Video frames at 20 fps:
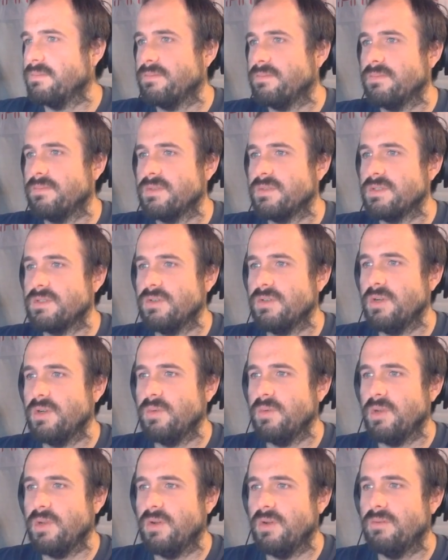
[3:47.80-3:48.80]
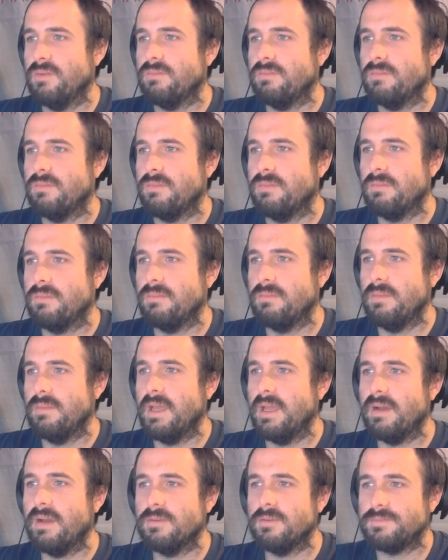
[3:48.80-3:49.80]
So here we go.
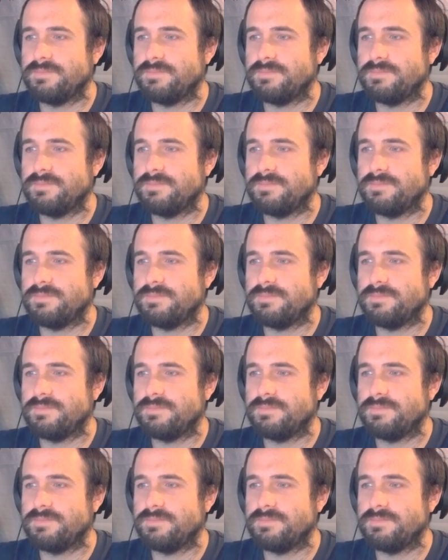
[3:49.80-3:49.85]
Now,